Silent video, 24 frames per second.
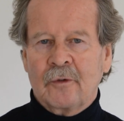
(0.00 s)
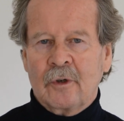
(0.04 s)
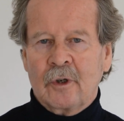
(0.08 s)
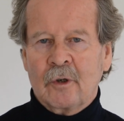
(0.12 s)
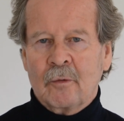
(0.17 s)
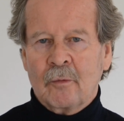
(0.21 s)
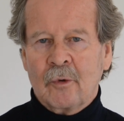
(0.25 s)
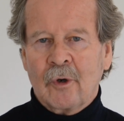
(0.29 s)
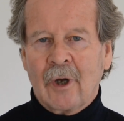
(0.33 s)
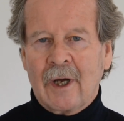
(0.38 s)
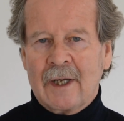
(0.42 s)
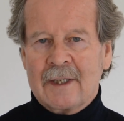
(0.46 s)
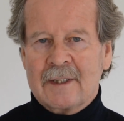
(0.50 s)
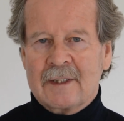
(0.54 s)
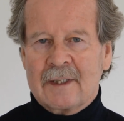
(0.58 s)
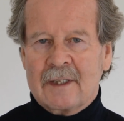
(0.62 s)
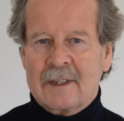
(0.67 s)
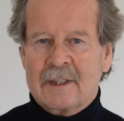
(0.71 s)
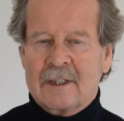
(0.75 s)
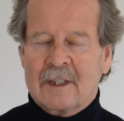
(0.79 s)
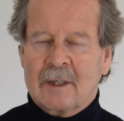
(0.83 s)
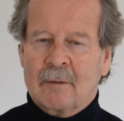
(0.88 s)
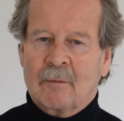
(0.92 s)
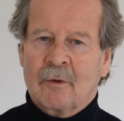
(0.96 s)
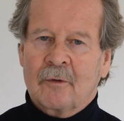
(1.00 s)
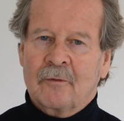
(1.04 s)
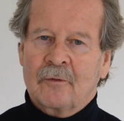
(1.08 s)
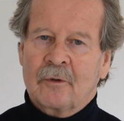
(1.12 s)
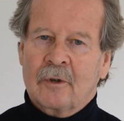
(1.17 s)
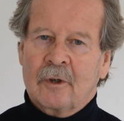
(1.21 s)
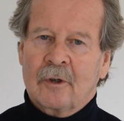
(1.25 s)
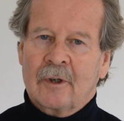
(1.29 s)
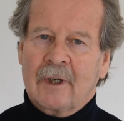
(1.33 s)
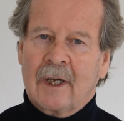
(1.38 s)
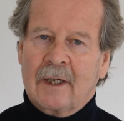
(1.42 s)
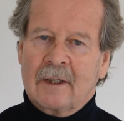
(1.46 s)
the human rights system of
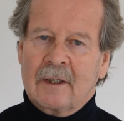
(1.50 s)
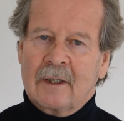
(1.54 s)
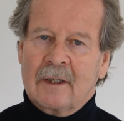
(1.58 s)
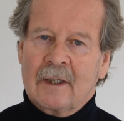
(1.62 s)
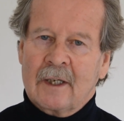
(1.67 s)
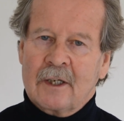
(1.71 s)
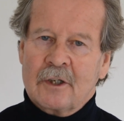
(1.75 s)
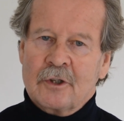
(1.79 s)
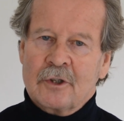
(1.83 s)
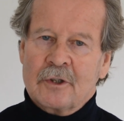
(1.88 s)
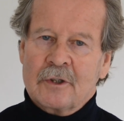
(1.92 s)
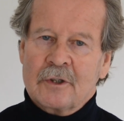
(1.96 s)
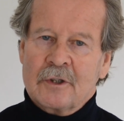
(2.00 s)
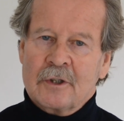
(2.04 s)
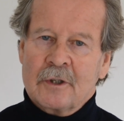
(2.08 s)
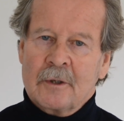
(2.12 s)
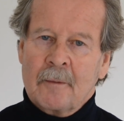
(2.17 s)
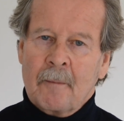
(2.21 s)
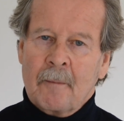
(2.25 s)
the United Nations.